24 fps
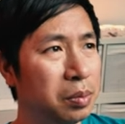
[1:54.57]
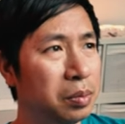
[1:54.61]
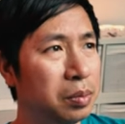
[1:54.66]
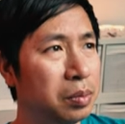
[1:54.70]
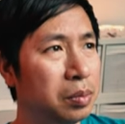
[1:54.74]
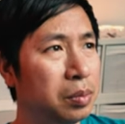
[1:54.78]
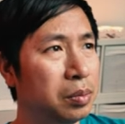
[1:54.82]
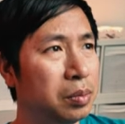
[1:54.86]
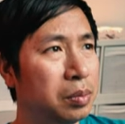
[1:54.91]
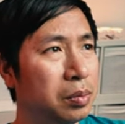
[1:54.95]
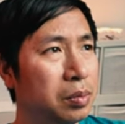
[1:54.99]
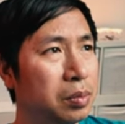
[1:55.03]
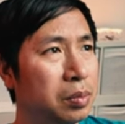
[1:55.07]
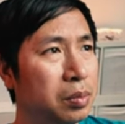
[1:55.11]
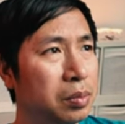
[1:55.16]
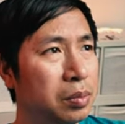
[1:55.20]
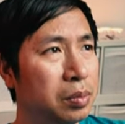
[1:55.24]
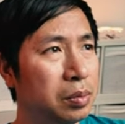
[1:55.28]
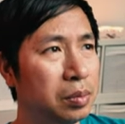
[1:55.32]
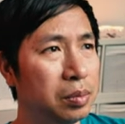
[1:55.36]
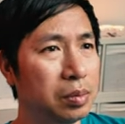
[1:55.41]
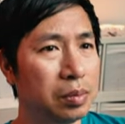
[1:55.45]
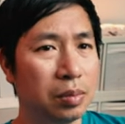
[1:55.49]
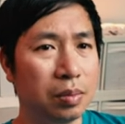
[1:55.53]

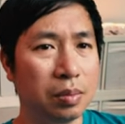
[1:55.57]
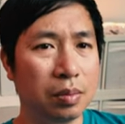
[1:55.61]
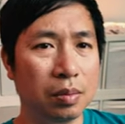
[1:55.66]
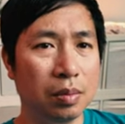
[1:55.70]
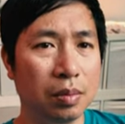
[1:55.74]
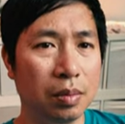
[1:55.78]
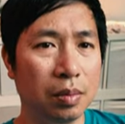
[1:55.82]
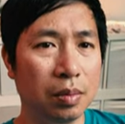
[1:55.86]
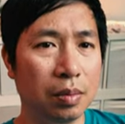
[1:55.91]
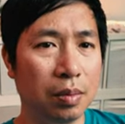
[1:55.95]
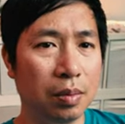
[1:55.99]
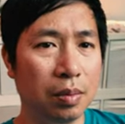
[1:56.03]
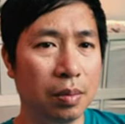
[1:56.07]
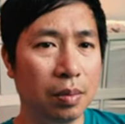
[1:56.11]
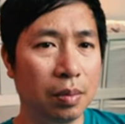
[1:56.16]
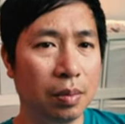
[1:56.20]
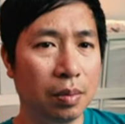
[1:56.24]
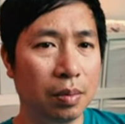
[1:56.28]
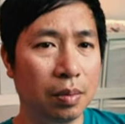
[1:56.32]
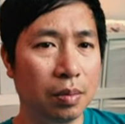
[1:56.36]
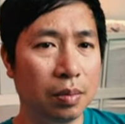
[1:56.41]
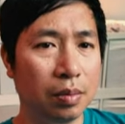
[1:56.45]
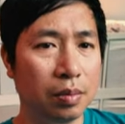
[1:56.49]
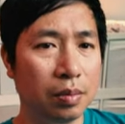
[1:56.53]

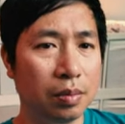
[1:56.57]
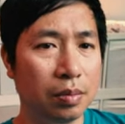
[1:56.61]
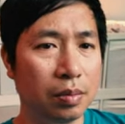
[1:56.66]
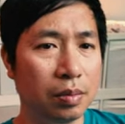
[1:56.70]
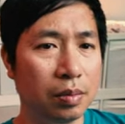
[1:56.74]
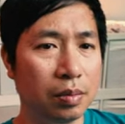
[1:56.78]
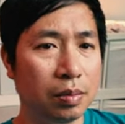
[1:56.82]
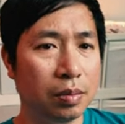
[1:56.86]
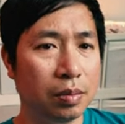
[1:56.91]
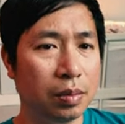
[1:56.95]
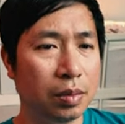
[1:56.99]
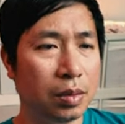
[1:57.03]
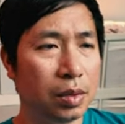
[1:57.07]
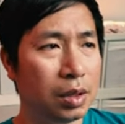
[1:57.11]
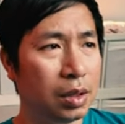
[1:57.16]
(no one is talking)